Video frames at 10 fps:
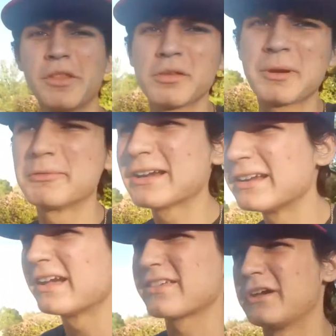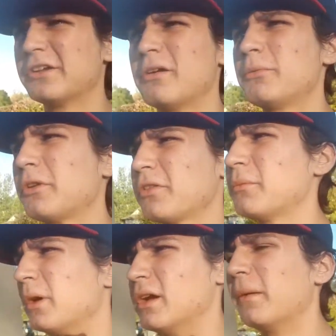one of them I recognized. I hung out with one of
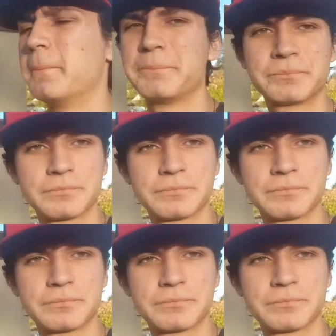them